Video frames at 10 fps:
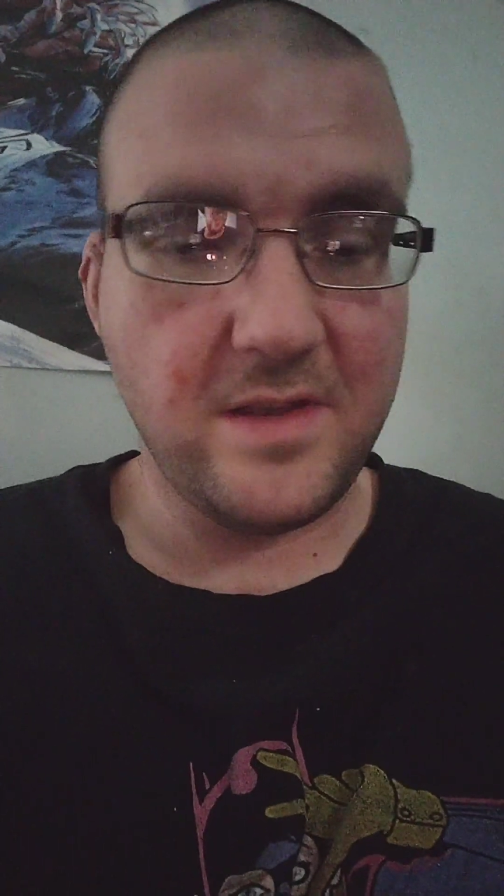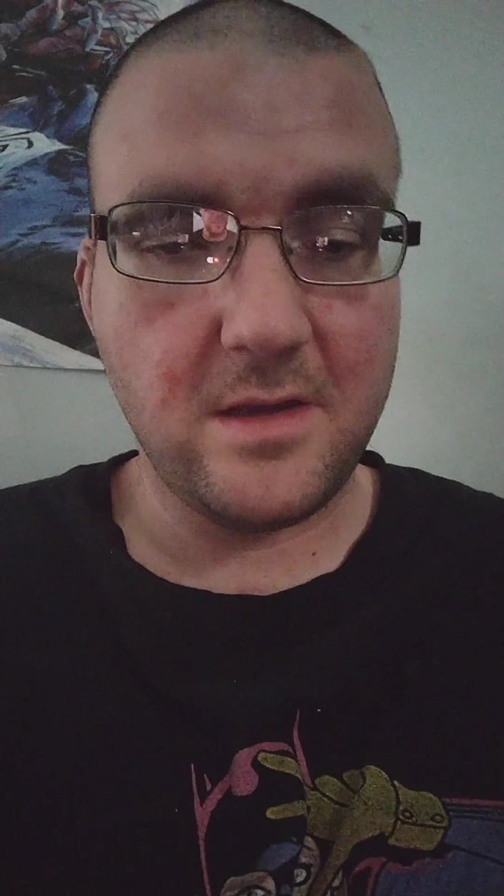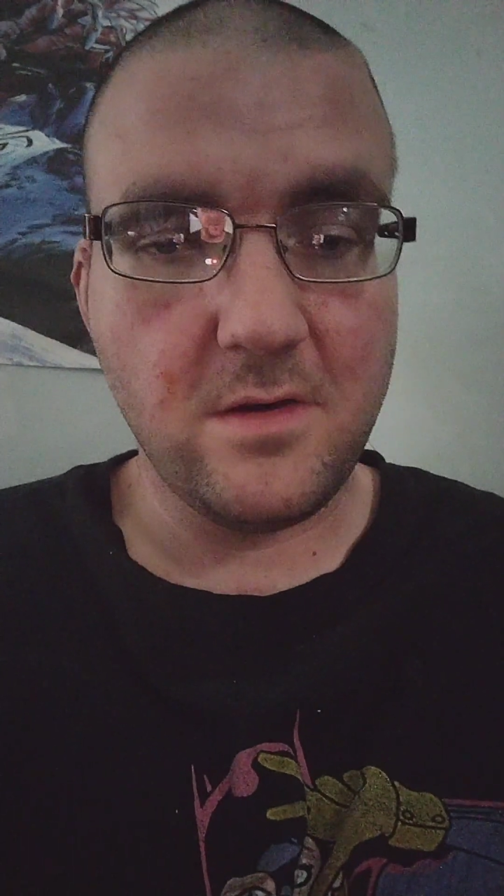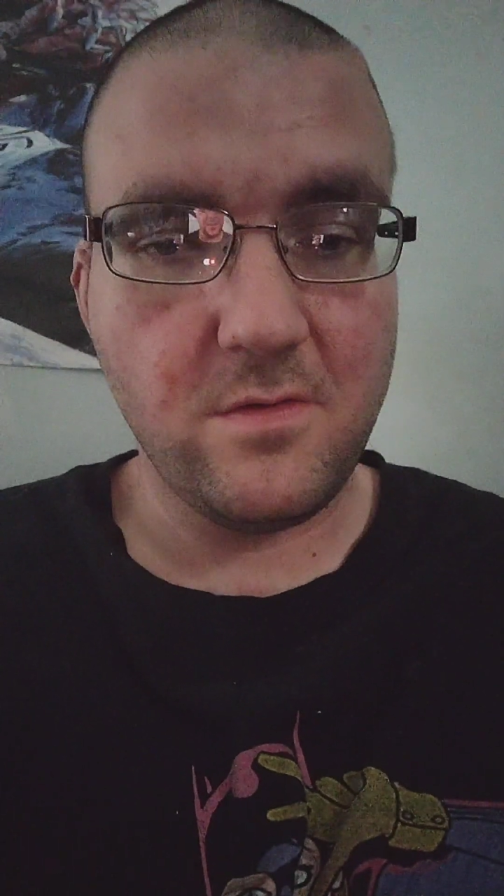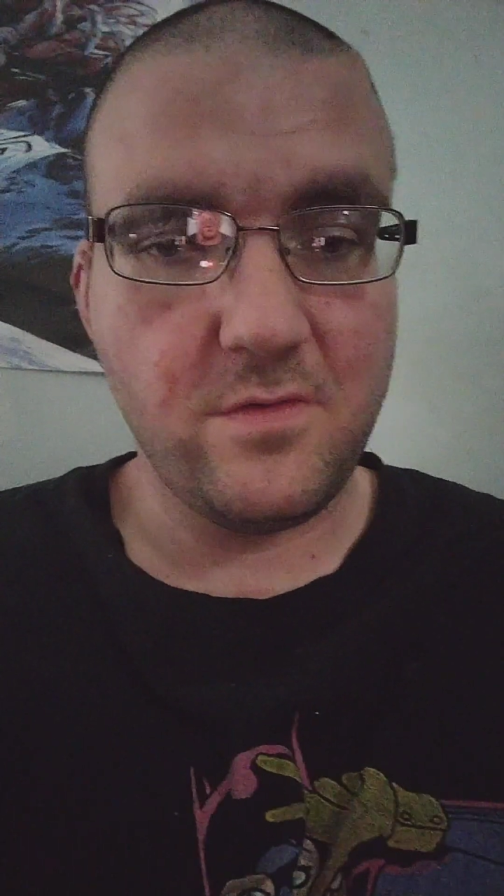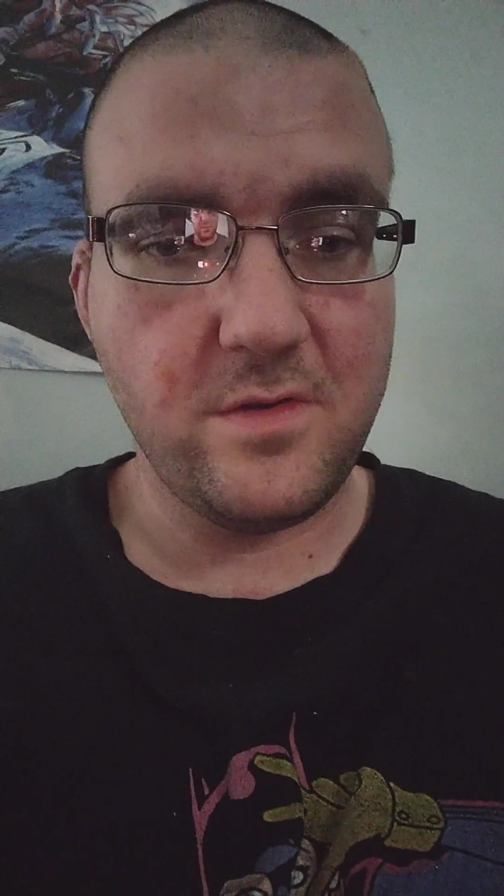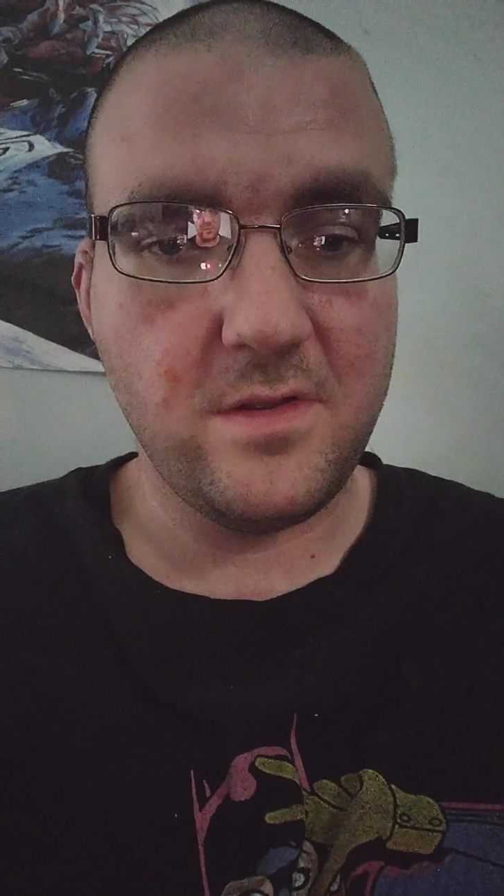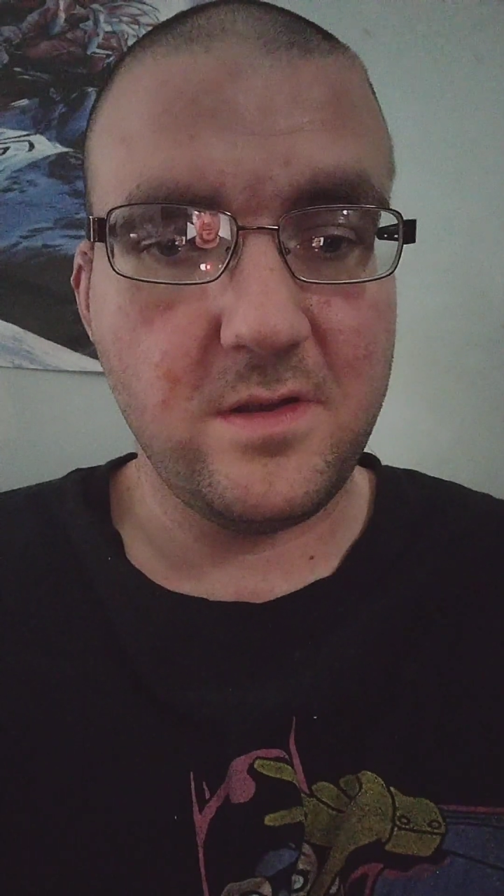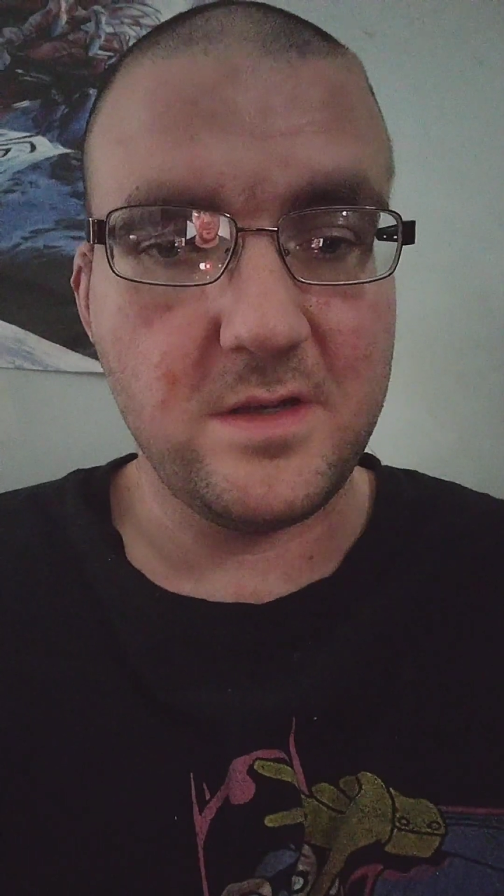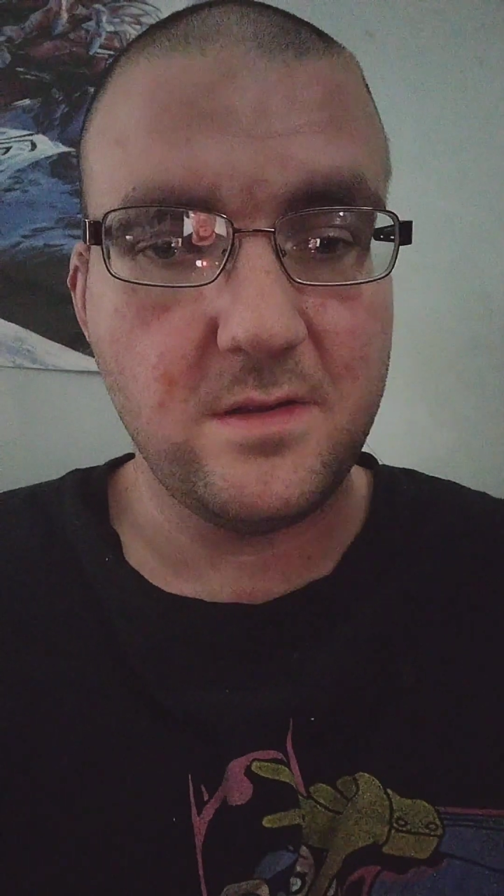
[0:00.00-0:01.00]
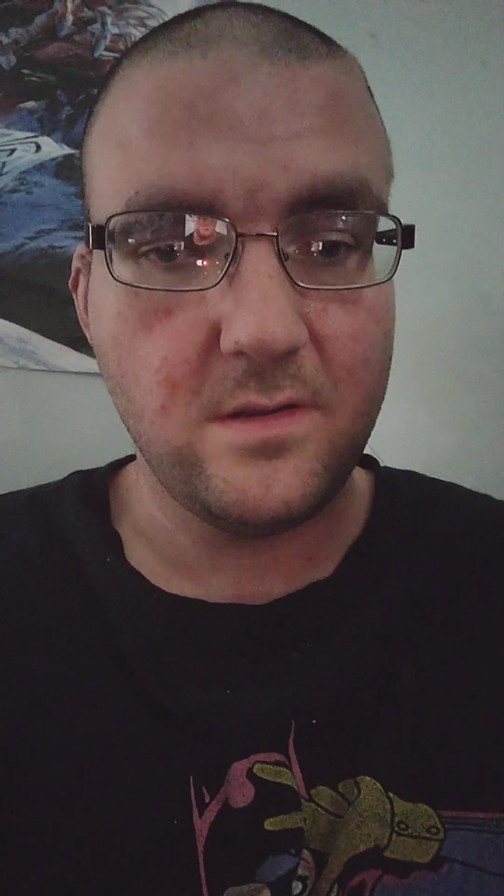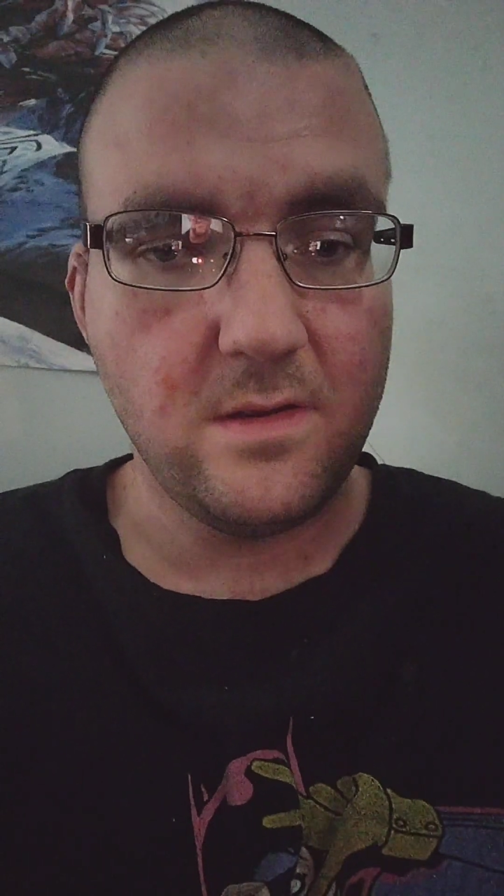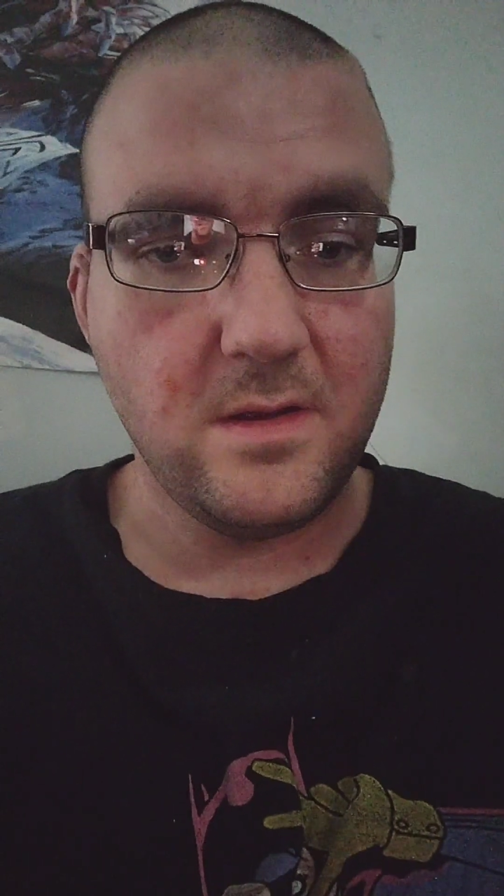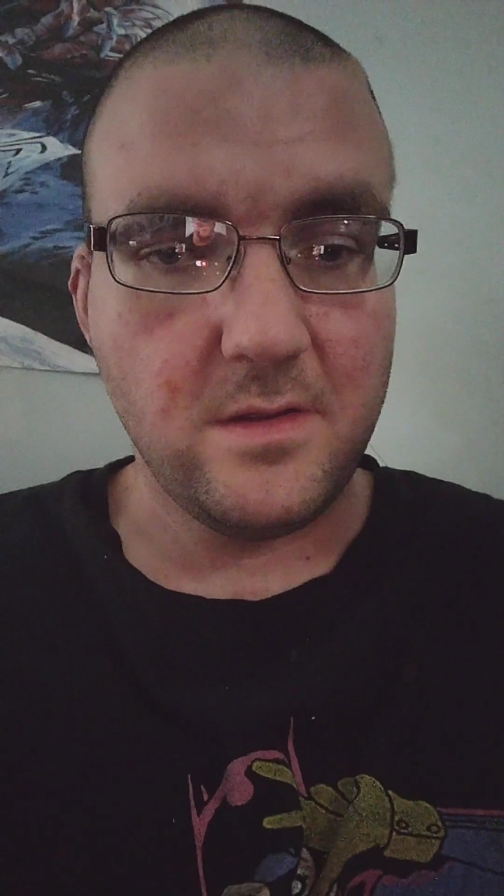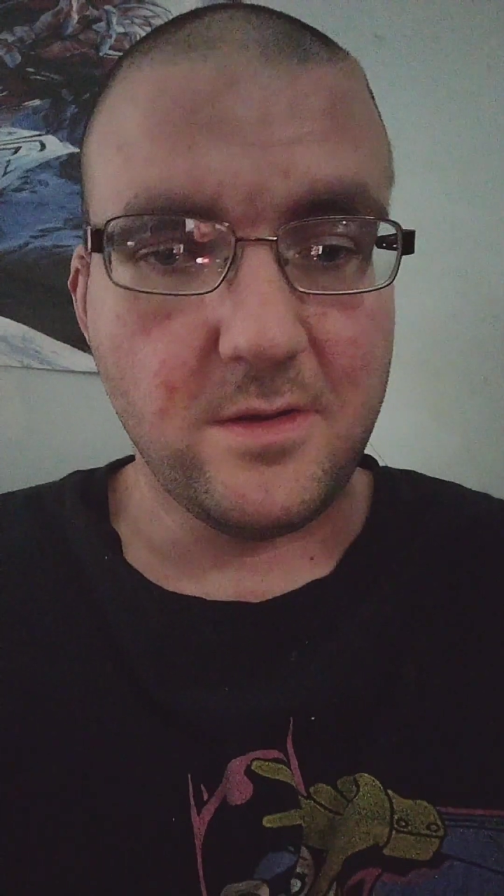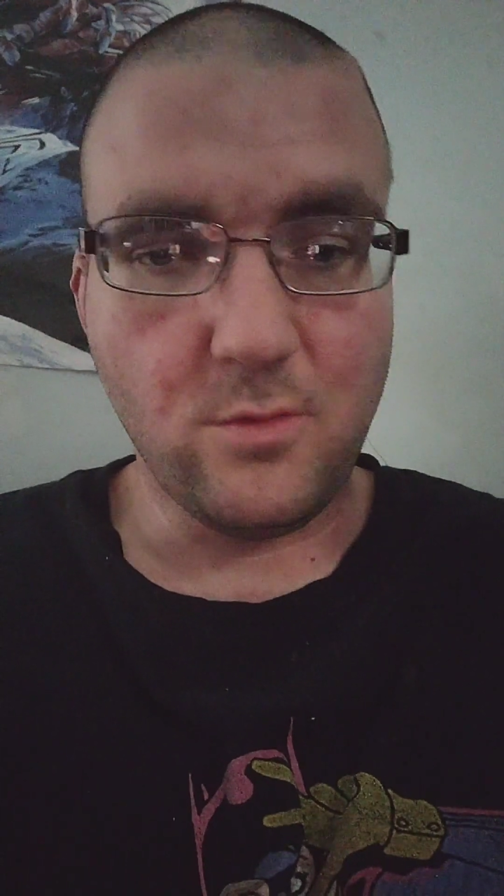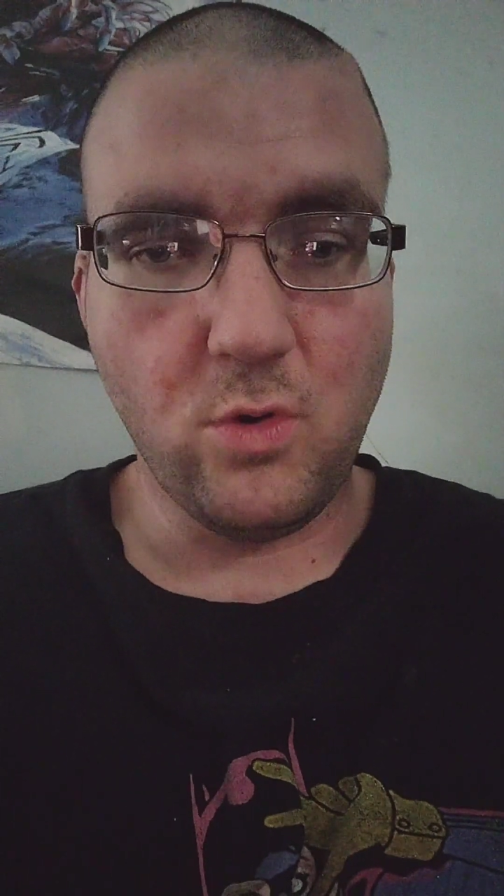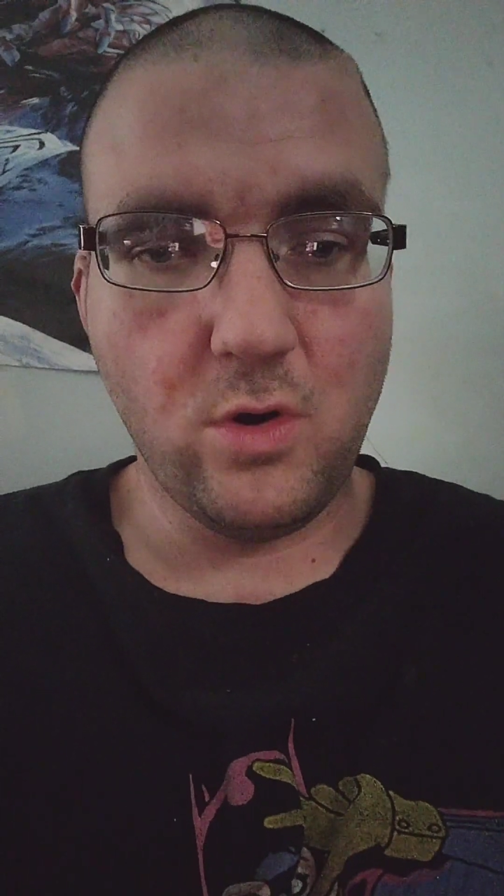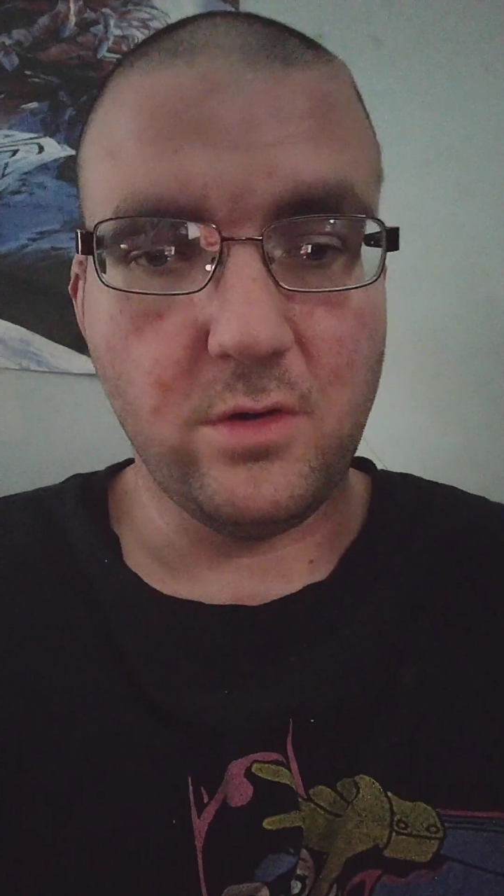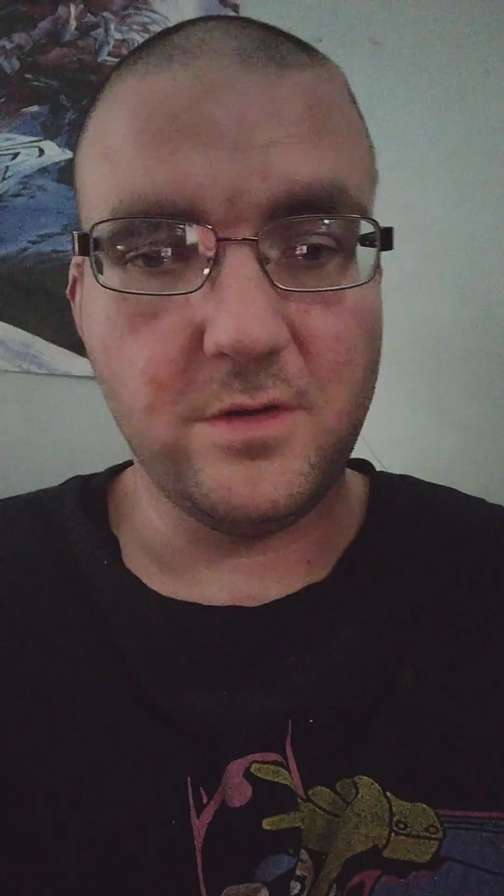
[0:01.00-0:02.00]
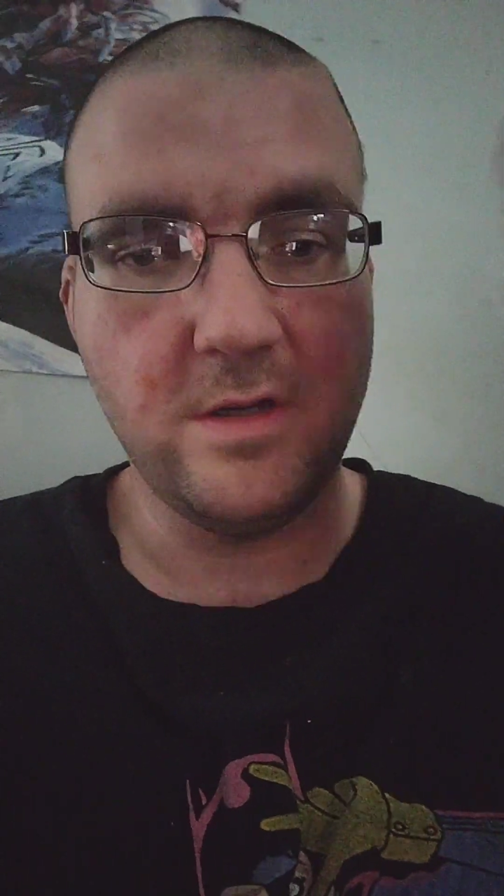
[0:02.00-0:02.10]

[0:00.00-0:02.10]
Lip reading: over the world.